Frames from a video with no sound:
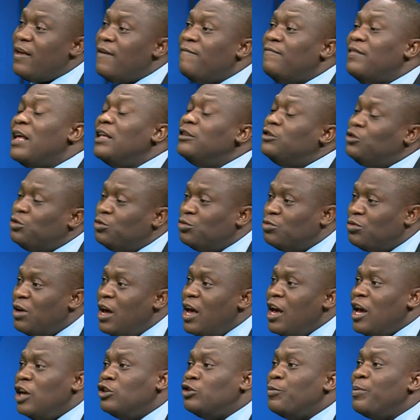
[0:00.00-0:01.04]
if they do,
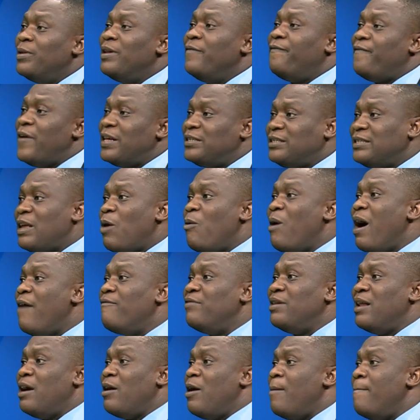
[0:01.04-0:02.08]
it will be the first time we're
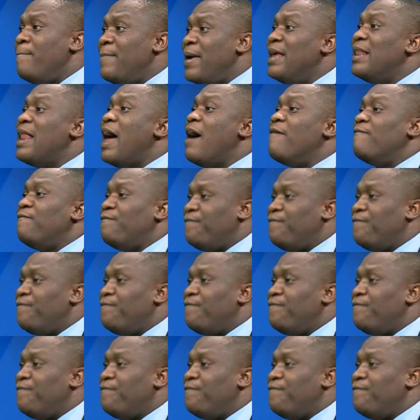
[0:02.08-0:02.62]
having our male and